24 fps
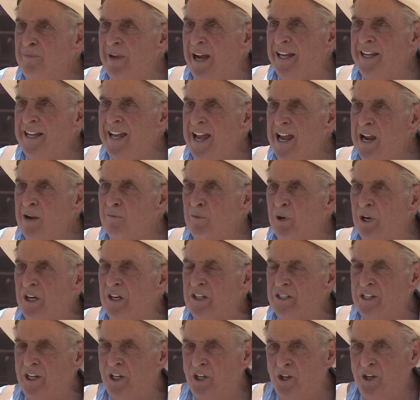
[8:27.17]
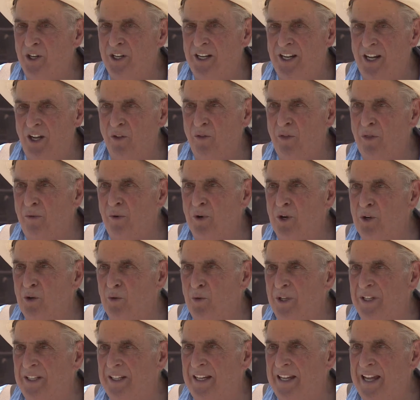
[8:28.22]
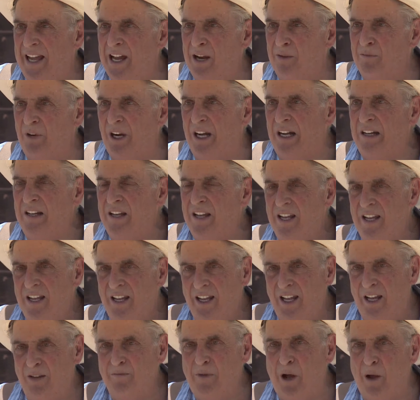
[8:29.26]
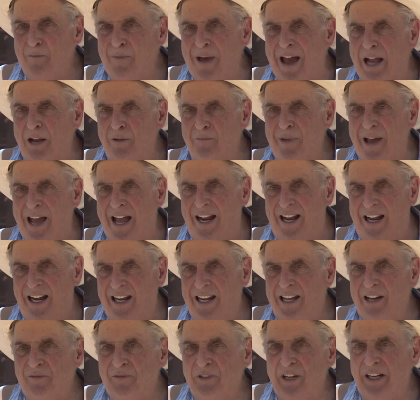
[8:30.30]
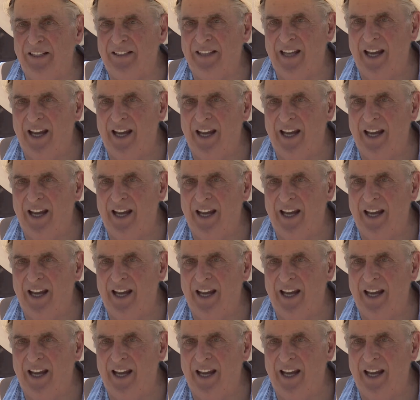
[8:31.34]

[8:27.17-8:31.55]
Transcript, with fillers: my camera because I couldn't go through it with the camera. In my backpack, I left it